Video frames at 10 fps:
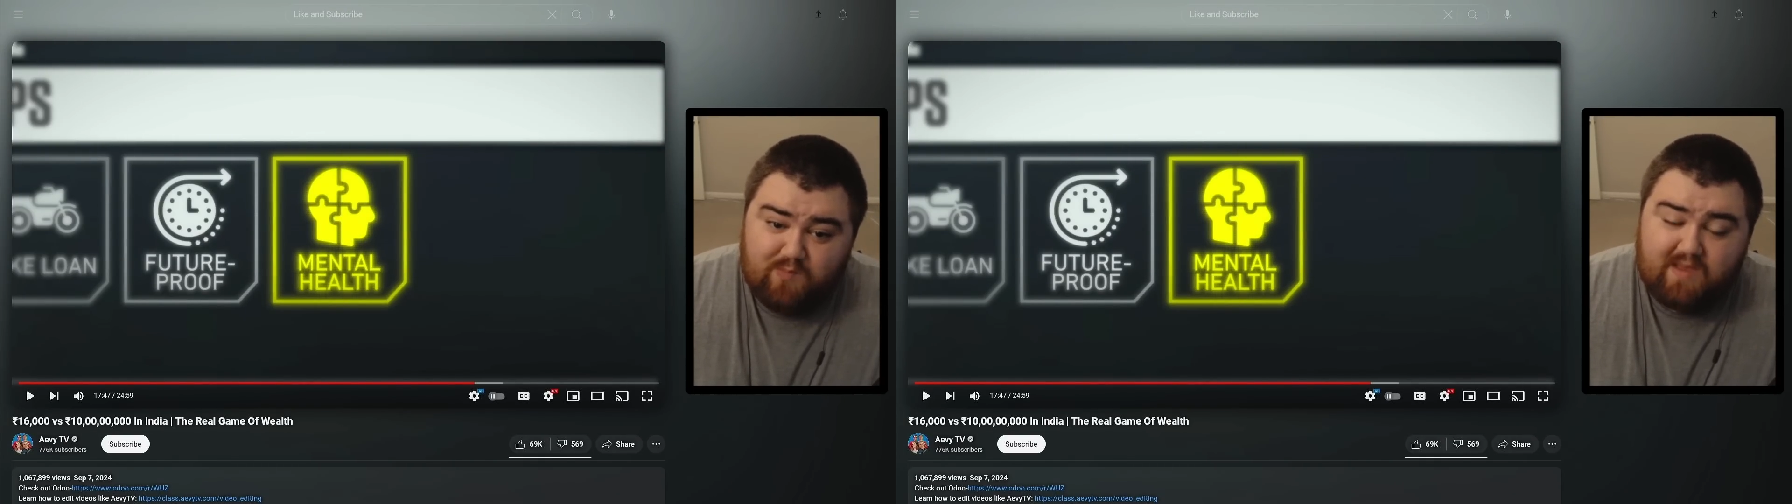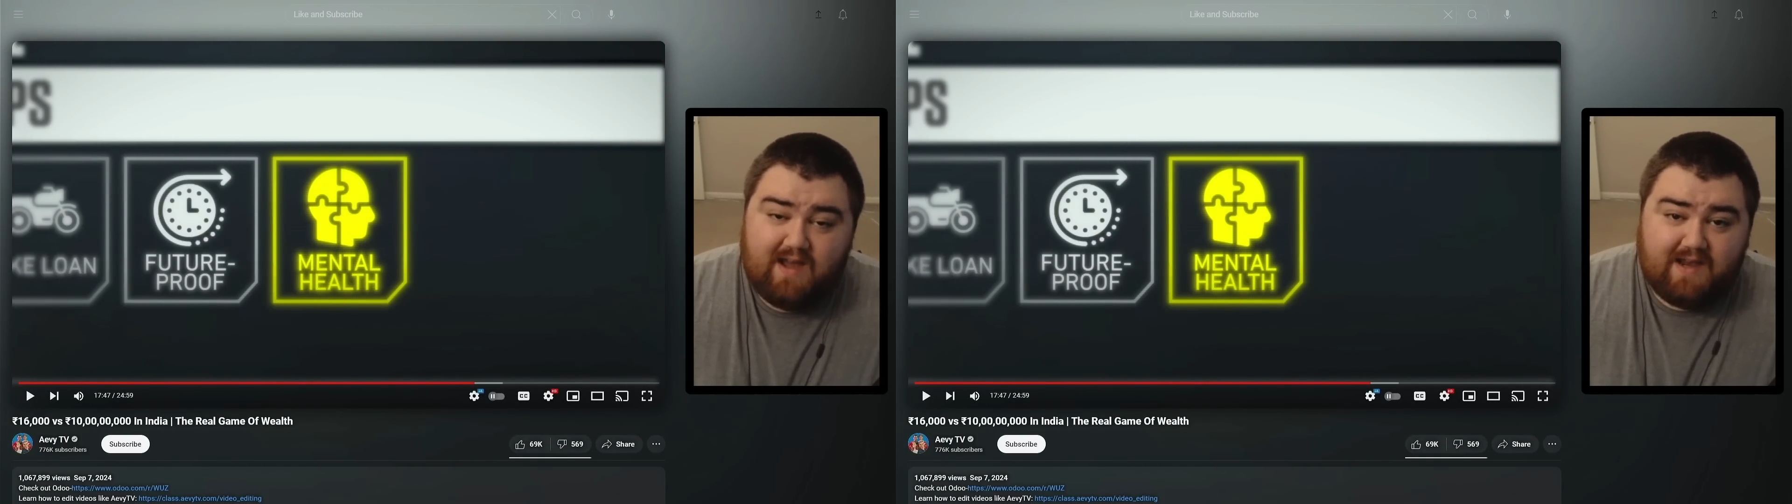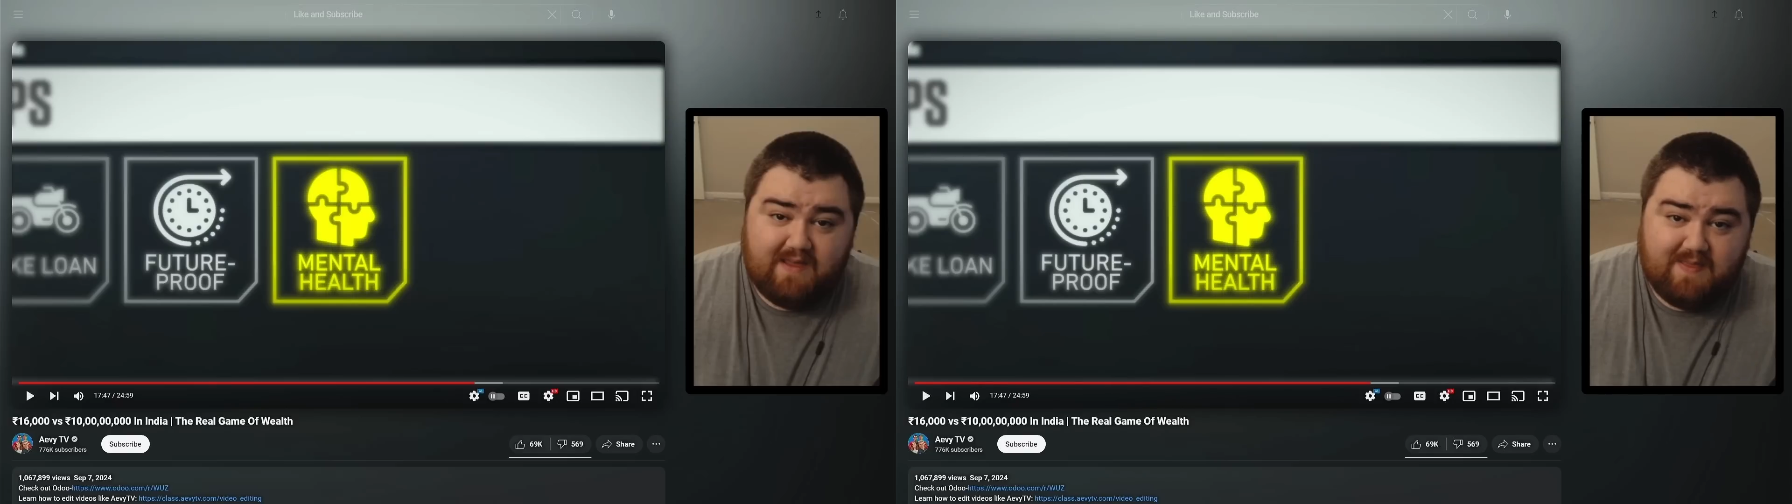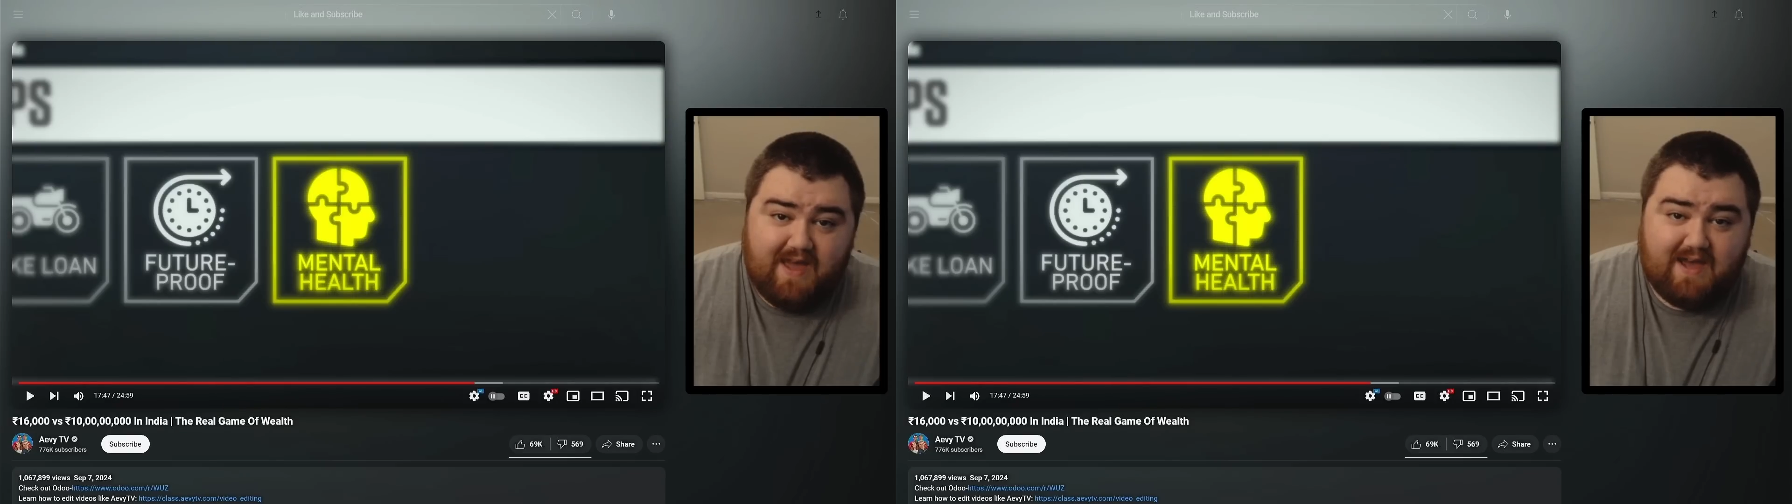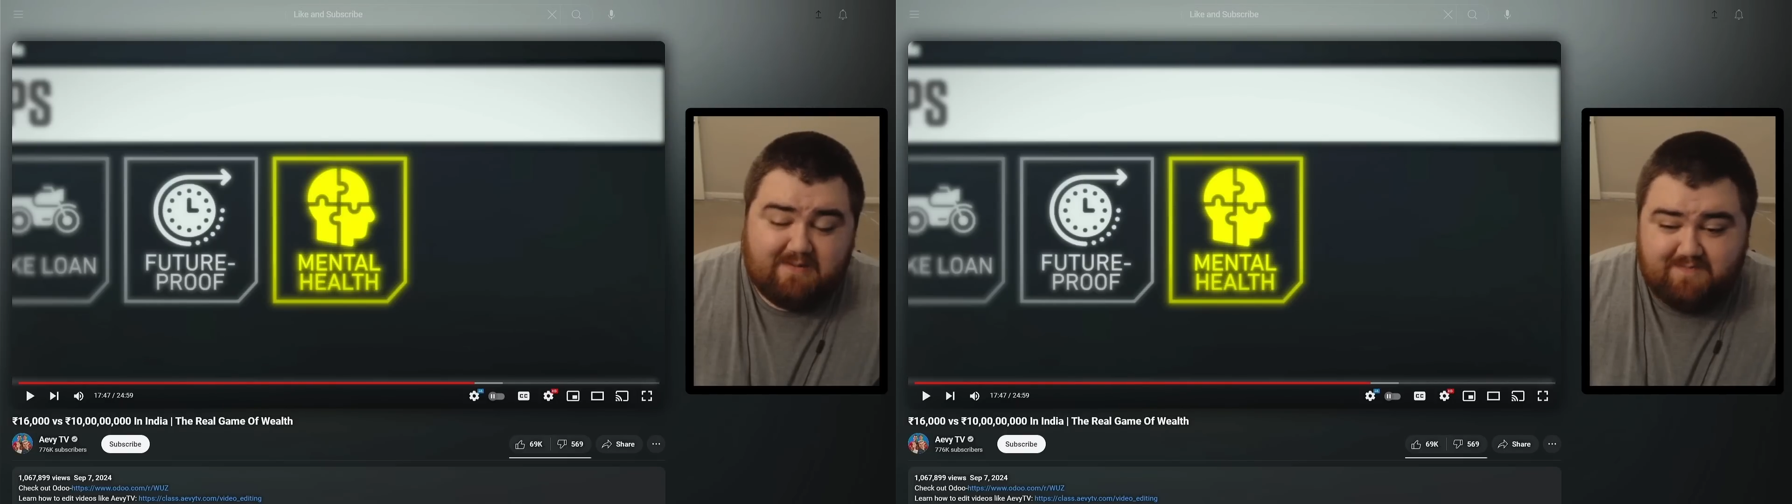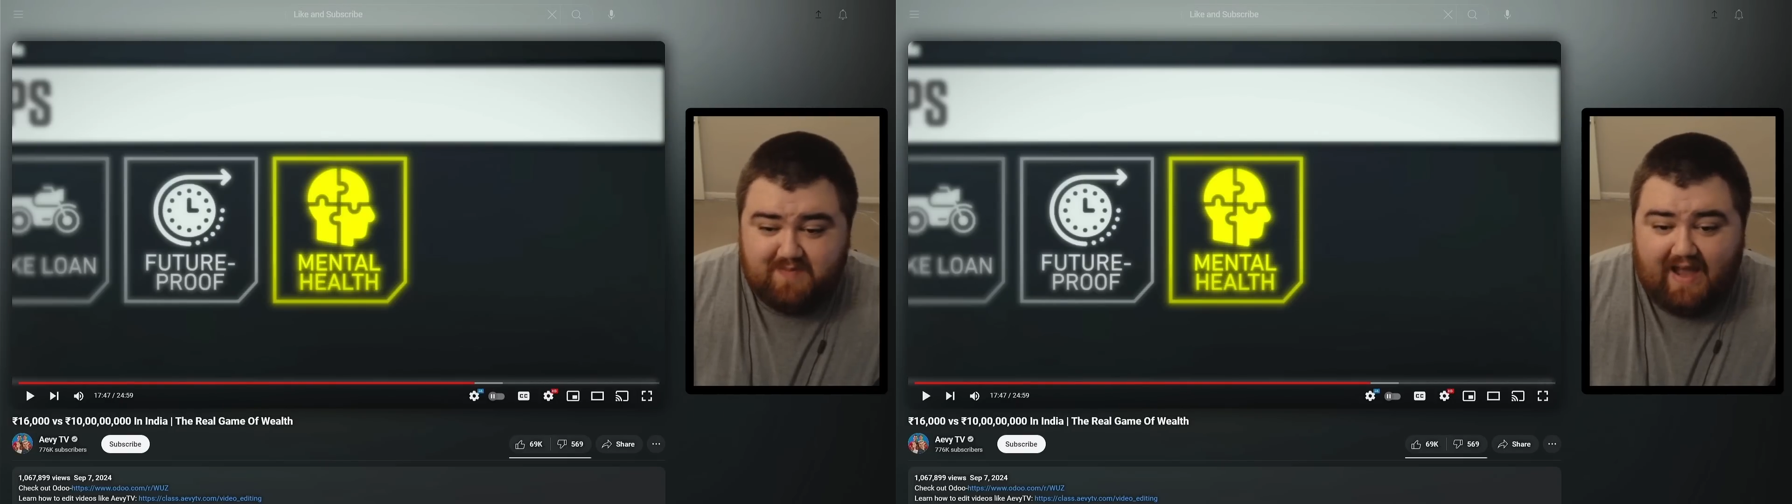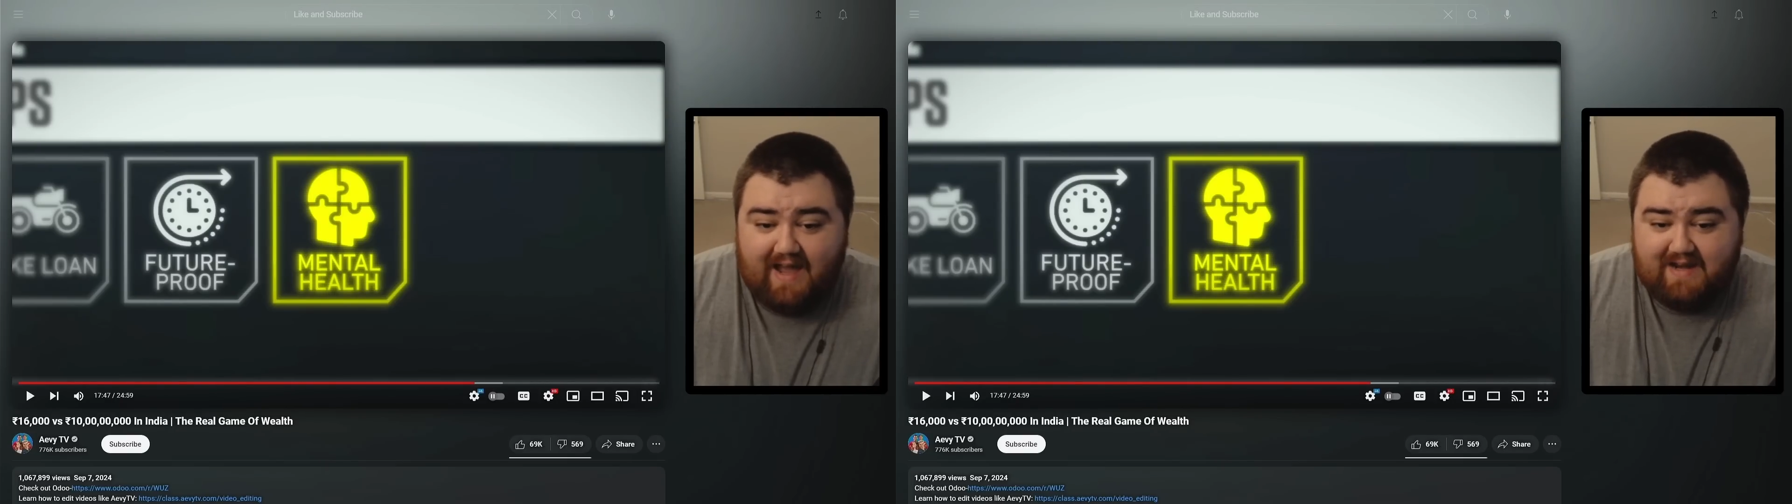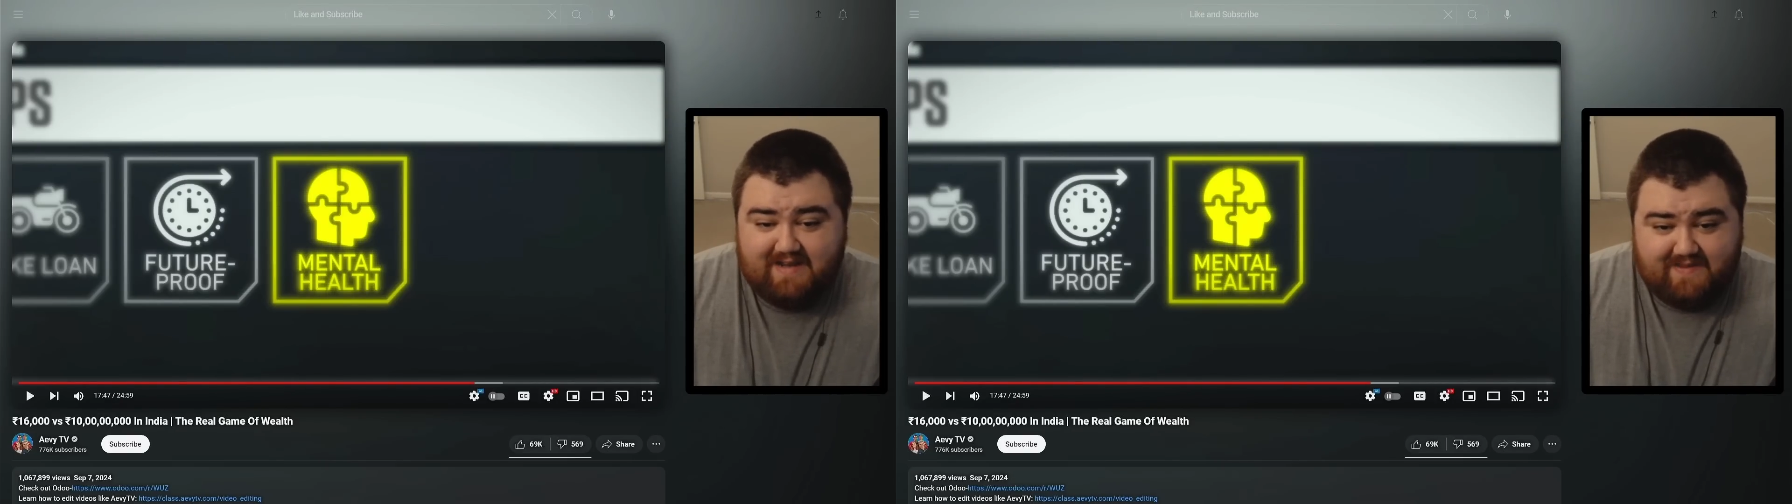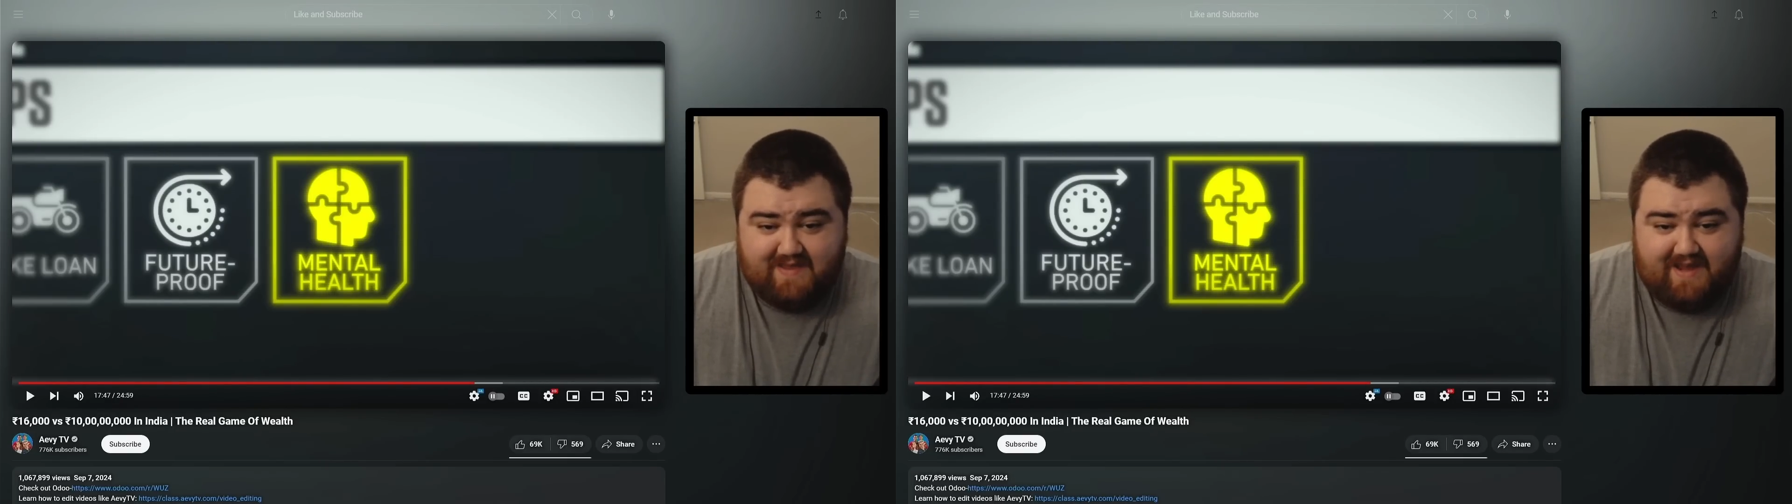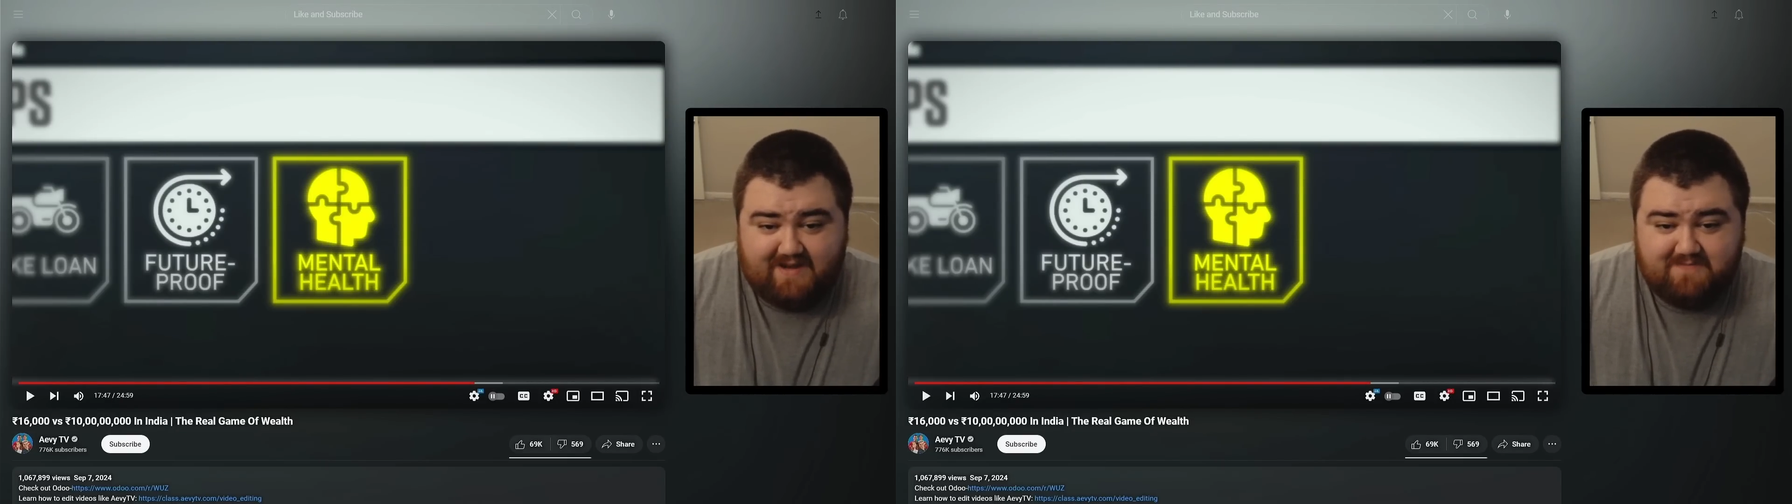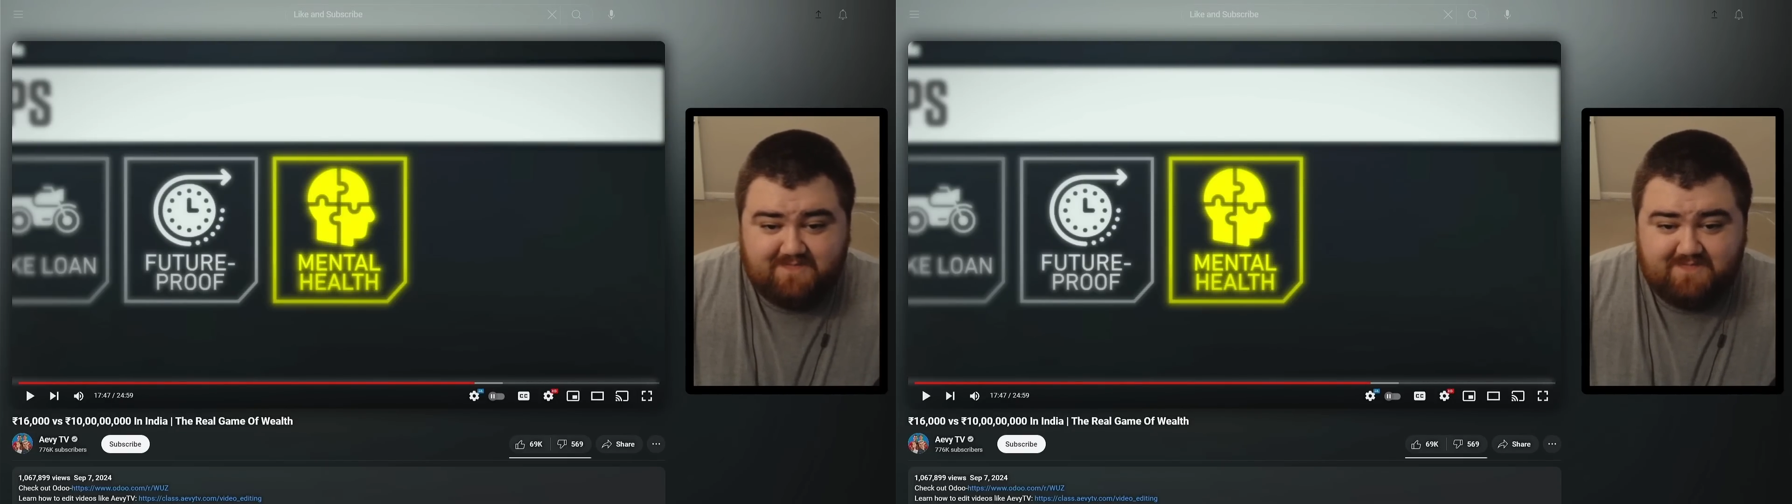I need that. I need that.